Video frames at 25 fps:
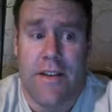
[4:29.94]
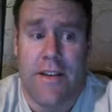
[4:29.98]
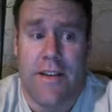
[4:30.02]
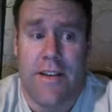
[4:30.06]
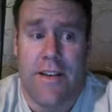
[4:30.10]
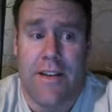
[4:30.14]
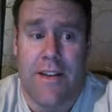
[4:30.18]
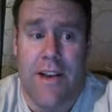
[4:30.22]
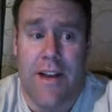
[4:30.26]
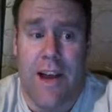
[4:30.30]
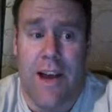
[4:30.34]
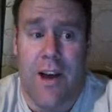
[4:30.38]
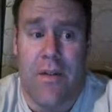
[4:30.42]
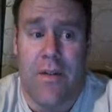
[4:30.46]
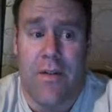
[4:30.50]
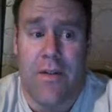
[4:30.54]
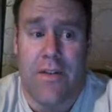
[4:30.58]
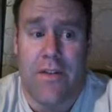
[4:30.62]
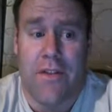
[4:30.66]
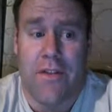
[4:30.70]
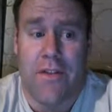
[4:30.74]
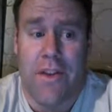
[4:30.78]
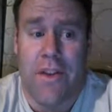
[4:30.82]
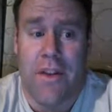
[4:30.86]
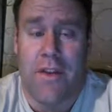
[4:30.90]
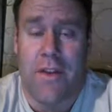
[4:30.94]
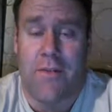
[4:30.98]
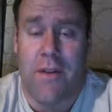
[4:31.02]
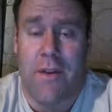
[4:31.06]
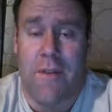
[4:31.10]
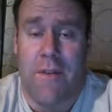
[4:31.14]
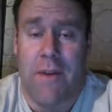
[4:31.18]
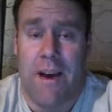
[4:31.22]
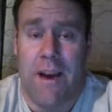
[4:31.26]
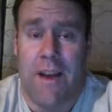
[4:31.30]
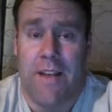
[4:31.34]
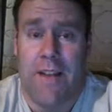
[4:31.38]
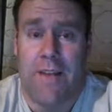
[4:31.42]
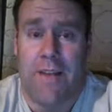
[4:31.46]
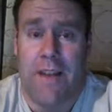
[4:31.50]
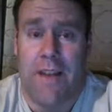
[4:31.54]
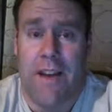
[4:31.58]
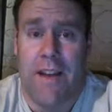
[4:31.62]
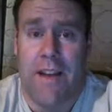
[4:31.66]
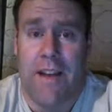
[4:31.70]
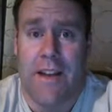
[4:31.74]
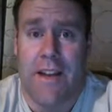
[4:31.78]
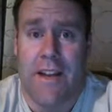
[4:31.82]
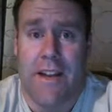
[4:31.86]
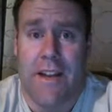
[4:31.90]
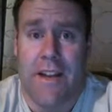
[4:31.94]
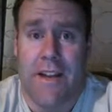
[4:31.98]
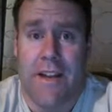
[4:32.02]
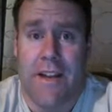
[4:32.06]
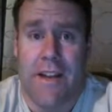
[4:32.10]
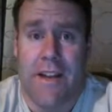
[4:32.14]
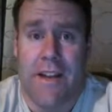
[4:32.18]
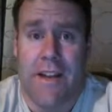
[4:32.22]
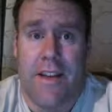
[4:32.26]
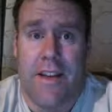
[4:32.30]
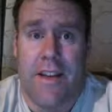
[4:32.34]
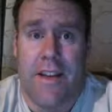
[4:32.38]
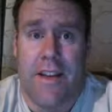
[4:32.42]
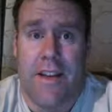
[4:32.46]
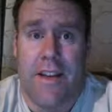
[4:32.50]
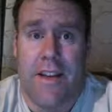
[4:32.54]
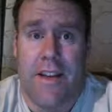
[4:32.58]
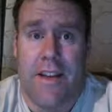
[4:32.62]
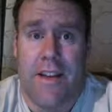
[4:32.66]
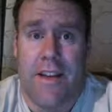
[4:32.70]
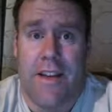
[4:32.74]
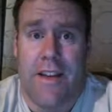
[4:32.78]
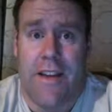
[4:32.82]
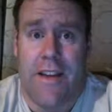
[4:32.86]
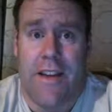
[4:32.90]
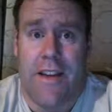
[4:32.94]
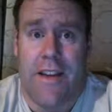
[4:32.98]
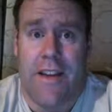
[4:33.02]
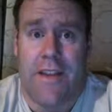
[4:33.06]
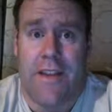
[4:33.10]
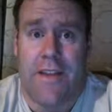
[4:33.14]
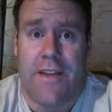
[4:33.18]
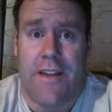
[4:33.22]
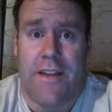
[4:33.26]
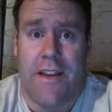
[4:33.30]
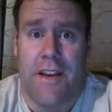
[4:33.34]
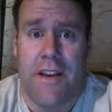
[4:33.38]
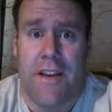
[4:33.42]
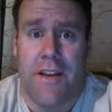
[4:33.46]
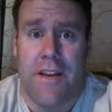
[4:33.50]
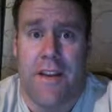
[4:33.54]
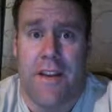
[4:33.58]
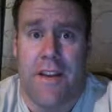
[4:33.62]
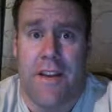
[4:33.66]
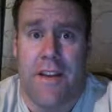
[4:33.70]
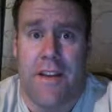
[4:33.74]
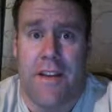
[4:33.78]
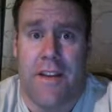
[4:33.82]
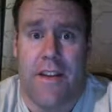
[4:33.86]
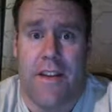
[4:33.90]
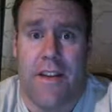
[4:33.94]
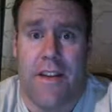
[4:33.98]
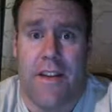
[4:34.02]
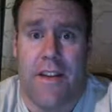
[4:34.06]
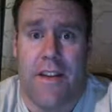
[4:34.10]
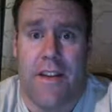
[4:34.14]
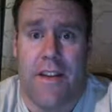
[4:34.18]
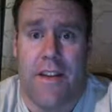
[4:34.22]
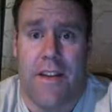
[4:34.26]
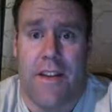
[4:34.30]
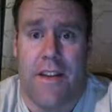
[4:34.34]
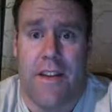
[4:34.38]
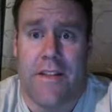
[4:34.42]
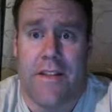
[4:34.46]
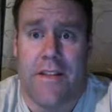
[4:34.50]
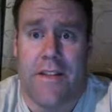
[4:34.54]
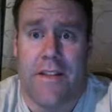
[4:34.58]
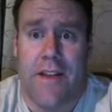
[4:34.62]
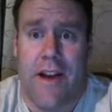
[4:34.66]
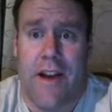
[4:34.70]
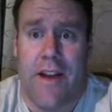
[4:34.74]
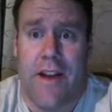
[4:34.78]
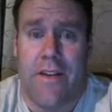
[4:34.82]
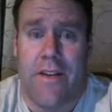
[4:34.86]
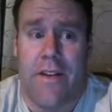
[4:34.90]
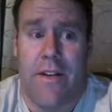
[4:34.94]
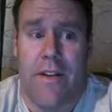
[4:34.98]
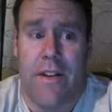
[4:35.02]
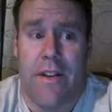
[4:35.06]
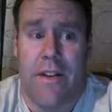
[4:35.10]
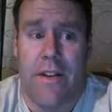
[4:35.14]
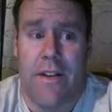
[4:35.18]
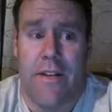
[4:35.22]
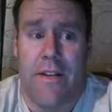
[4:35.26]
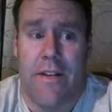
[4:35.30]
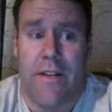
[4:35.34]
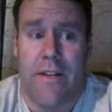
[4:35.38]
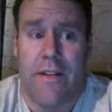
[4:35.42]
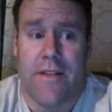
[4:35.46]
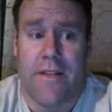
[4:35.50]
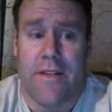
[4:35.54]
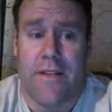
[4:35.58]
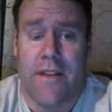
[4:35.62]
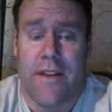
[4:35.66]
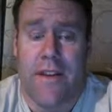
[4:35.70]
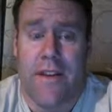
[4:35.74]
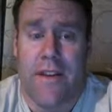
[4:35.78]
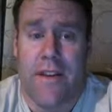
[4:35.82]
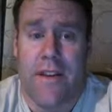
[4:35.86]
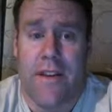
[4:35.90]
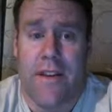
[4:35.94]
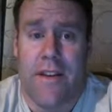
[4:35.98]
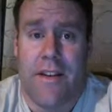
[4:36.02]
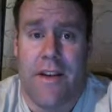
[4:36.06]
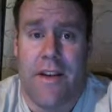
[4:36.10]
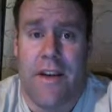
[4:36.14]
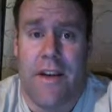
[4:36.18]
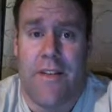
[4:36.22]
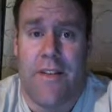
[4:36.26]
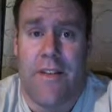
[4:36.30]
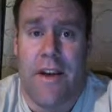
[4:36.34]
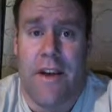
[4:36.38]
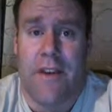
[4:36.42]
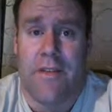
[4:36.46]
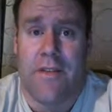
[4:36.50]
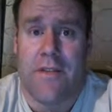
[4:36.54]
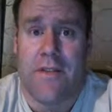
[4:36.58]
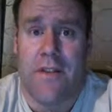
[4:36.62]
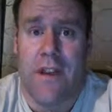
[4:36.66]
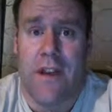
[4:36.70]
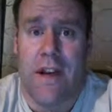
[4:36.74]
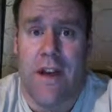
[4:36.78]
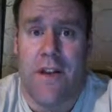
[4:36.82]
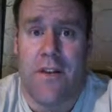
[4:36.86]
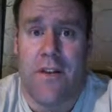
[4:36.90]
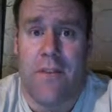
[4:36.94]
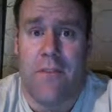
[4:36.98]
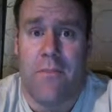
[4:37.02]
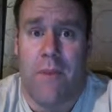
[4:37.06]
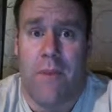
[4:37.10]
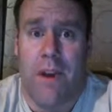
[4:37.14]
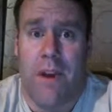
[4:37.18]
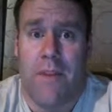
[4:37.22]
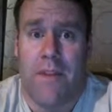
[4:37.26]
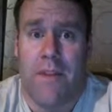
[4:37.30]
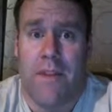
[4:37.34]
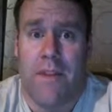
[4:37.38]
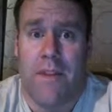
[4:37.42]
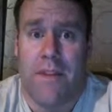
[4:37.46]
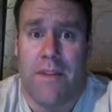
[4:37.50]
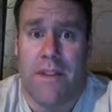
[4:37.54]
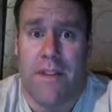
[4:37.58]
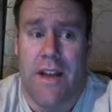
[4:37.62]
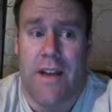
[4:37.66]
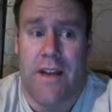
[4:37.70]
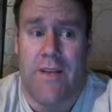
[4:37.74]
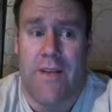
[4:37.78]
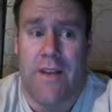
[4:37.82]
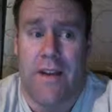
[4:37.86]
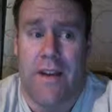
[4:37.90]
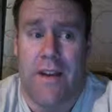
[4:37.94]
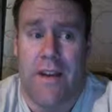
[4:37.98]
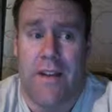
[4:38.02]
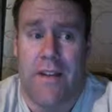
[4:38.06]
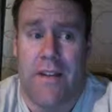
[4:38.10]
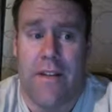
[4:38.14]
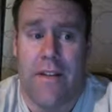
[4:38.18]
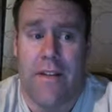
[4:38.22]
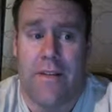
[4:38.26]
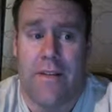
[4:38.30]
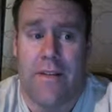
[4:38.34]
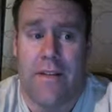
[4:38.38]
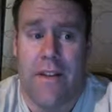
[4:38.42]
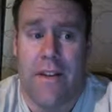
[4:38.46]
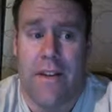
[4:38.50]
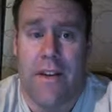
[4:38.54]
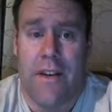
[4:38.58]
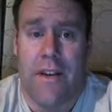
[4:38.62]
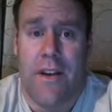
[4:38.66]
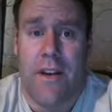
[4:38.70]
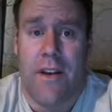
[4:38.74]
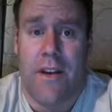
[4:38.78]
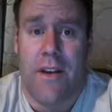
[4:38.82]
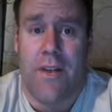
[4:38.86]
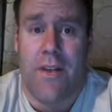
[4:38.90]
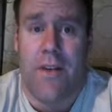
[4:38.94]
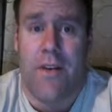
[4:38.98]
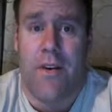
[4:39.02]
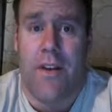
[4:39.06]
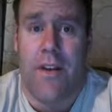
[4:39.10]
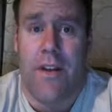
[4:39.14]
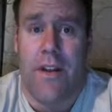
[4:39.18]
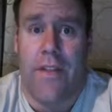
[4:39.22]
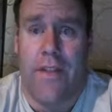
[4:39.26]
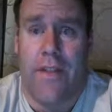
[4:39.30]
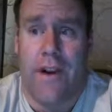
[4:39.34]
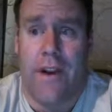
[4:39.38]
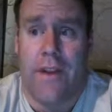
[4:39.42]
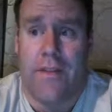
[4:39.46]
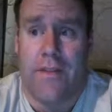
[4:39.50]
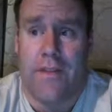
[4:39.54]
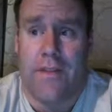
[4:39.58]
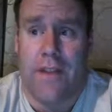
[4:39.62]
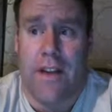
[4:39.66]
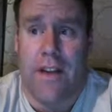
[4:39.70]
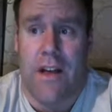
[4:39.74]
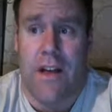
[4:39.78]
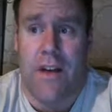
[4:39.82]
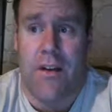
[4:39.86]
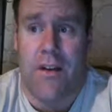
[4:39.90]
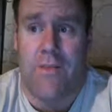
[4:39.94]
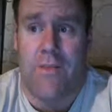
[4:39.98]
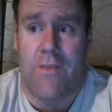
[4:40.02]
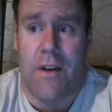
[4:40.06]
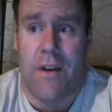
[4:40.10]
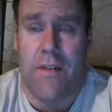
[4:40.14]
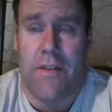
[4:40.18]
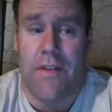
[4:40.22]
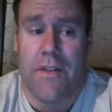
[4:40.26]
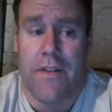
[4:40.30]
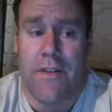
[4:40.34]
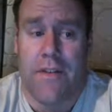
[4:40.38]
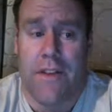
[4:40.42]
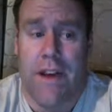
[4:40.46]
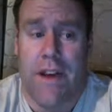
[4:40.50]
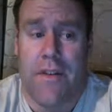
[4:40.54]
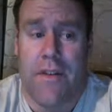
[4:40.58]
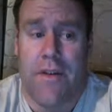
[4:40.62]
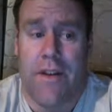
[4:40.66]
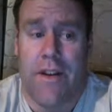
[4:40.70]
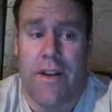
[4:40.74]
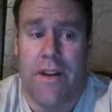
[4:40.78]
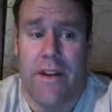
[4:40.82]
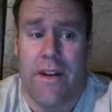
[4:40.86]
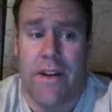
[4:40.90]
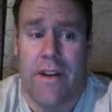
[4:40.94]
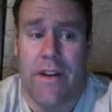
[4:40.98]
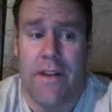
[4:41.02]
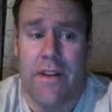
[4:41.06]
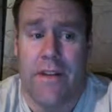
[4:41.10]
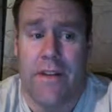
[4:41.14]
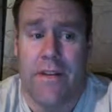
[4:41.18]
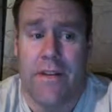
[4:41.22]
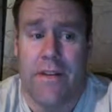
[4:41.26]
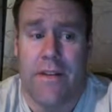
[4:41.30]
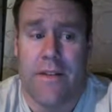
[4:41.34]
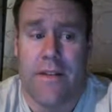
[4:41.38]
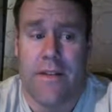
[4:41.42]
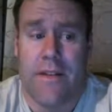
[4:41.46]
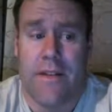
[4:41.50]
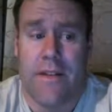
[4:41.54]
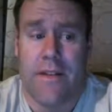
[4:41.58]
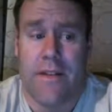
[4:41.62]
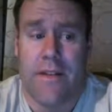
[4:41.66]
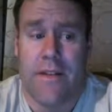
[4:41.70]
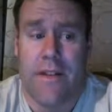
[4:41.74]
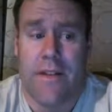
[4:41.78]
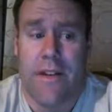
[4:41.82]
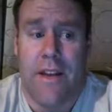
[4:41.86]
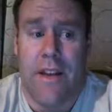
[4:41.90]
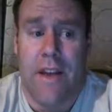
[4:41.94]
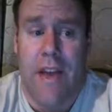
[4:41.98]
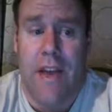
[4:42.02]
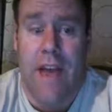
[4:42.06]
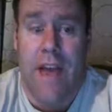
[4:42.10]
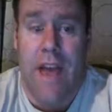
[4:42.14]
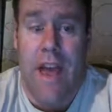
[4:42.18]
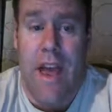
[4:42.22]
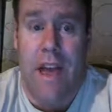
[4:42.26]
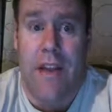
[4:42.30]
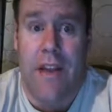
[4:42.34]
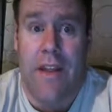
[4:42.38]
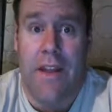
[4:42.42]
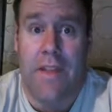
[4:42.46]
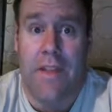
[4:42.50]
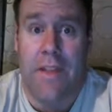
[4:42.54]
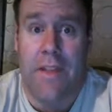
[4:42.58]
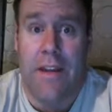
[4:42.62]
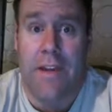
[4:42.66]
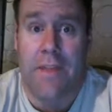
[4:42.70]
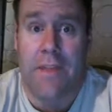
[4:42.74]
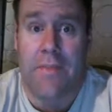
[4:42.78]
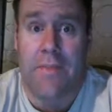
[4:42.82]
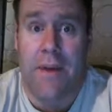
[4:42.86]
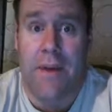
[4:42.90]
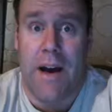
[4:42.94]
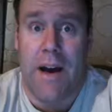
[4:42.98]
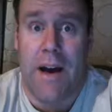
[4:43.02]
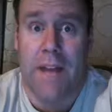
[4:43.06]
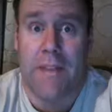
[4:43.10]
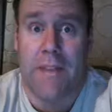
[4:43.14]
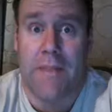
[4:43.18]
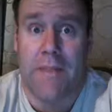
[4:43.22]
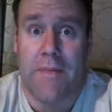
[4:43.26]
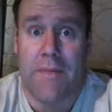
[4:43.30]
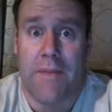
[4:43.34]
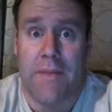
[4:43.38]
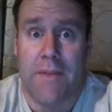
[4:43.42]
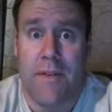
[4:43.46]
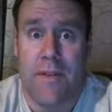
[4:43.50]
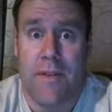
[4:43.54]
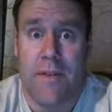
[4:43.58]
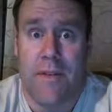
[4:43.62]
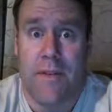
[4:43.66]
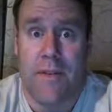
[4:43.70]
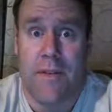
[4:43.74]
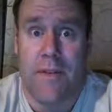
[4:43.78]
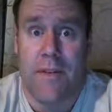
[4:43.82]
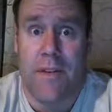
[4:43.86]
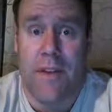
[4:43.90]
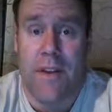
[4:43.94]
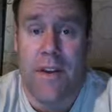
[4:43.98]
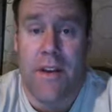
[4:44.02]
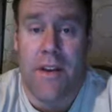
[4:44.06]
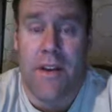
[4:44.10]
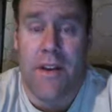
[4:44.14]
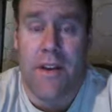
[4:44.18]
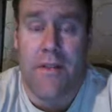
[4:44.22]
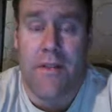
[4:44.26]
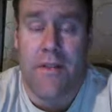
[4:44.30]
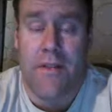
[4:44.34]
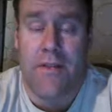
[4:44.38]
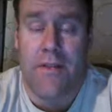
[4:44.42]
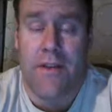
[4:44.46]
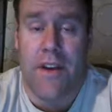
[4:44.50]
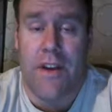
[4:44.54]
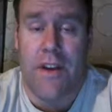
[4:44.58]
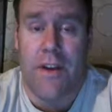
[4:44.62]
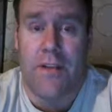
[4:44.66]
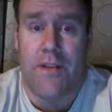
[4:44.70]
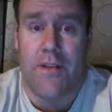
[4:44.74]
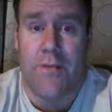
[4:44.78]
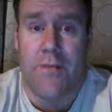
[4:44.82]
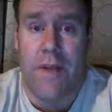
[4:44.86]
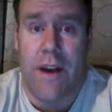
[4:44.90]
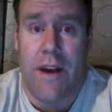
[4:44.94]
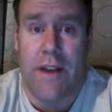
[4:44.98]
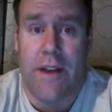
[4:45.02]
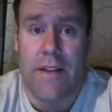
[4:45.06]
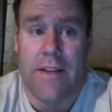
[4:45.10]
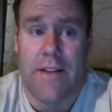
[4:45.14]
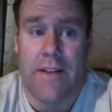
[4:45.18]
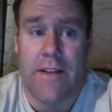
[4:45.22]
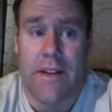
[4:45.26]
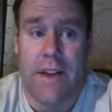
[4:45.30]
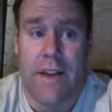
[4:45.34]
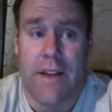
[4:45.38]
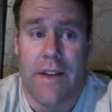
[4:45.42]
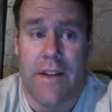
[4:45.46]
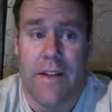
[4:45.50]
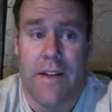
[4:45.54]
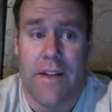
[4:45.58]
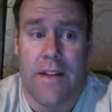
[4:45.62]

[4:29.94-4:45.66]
Now, with the change in my mindset, it's not ridiculous. $10,000 a month is not ridiculous. $30,000 a month is not ridiculous. Anything is possible if you change your mindset.